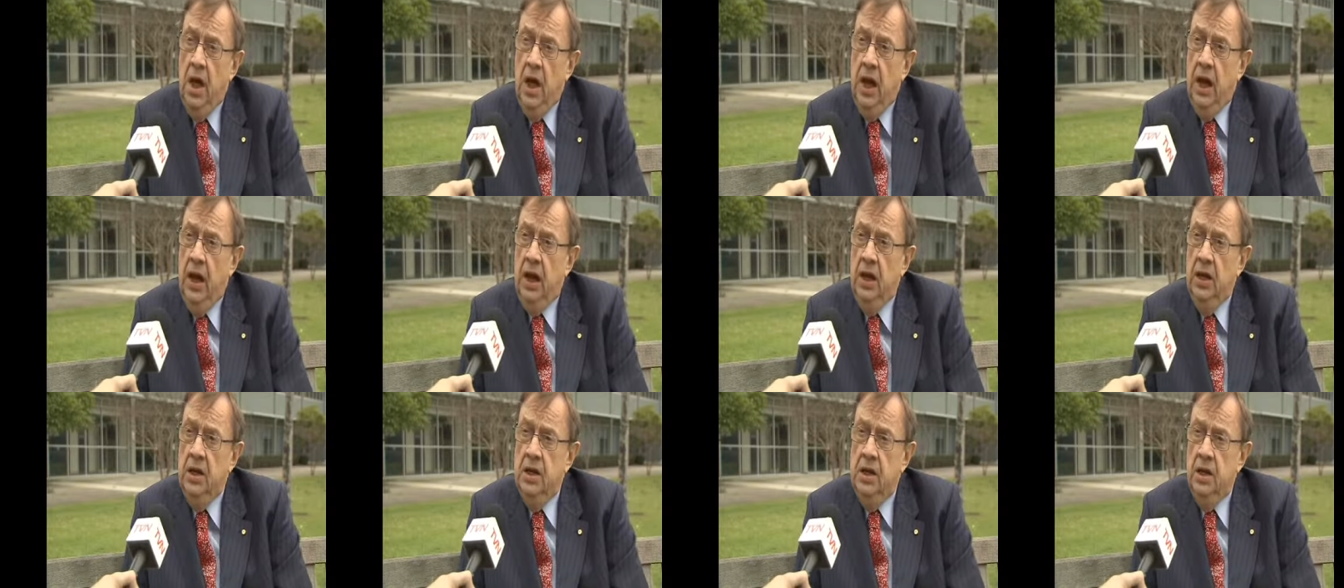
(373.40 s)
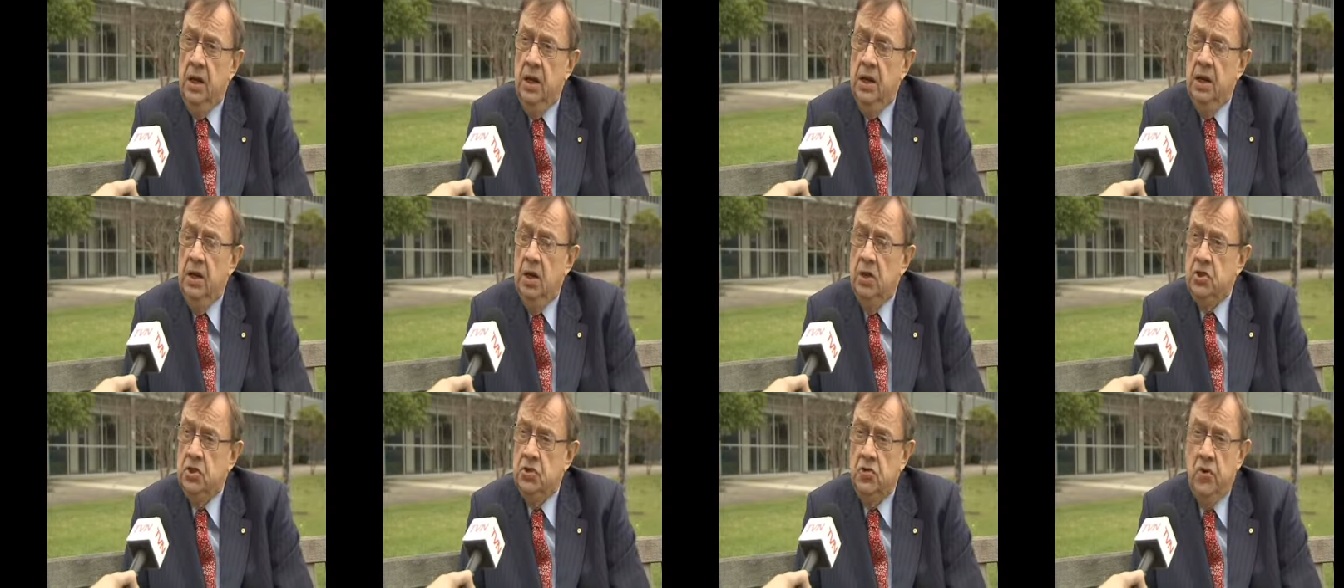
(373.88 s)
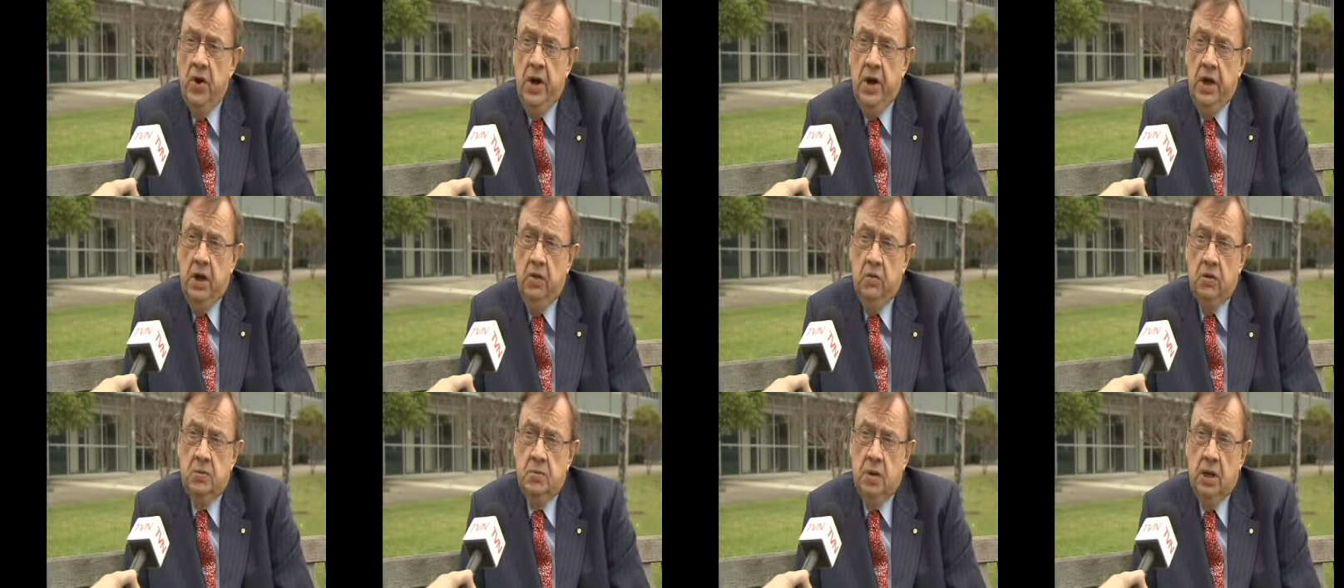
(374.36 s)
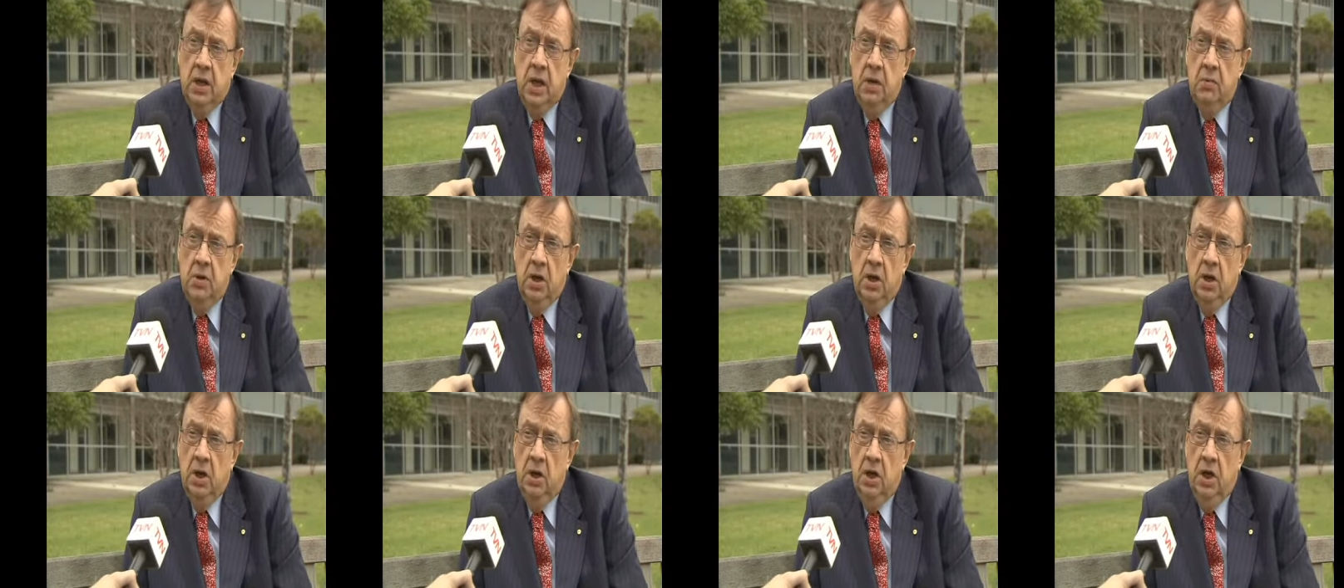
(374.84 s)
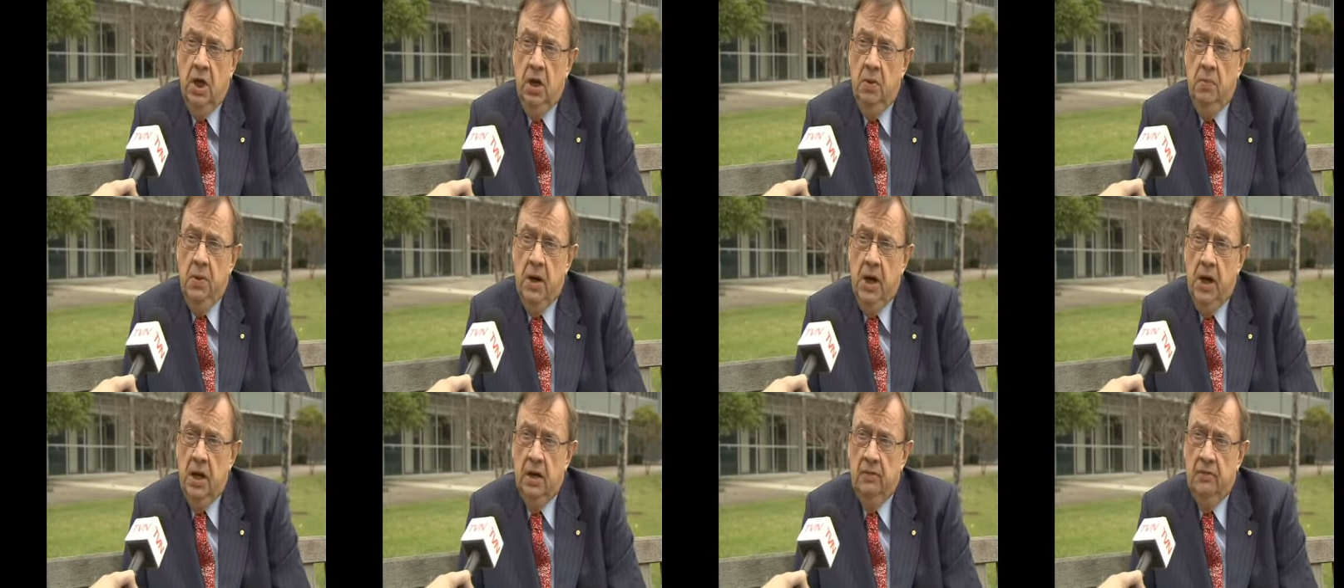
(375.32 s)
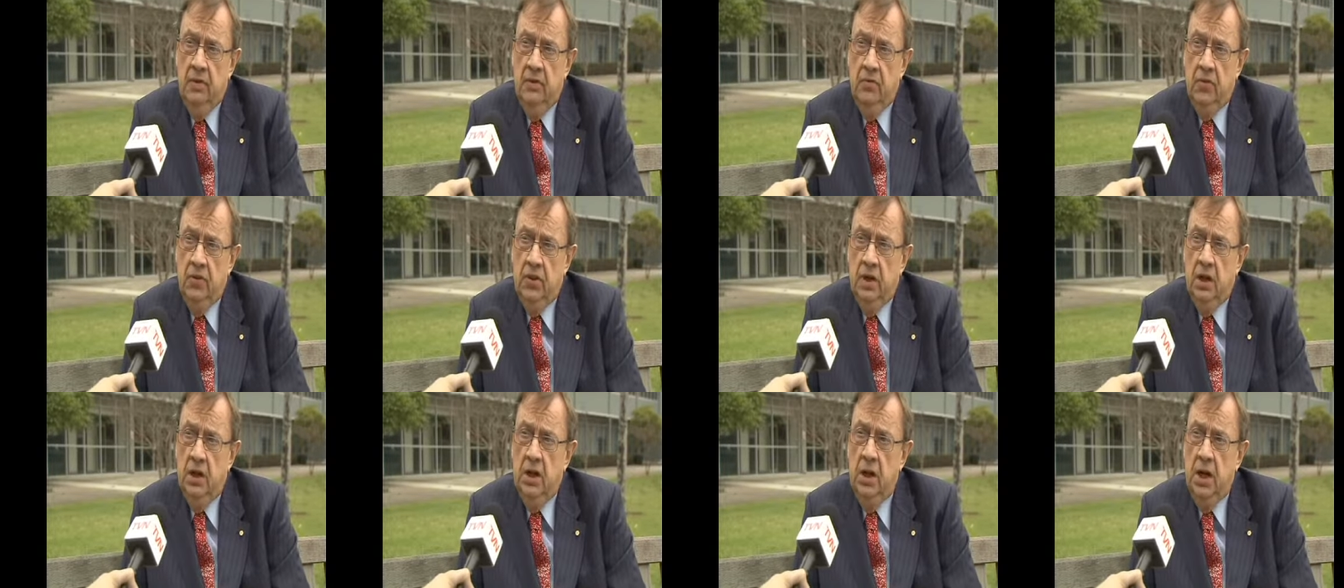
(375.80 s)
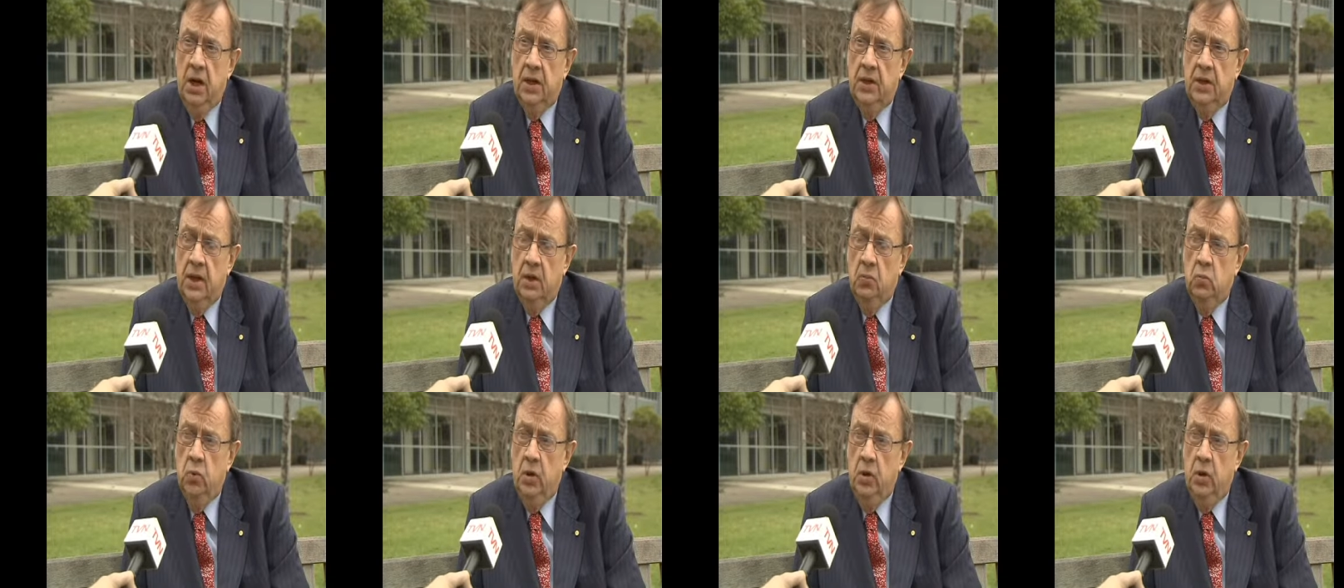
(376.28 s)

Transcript: and uh, Australia is becoming a key part of everything like that.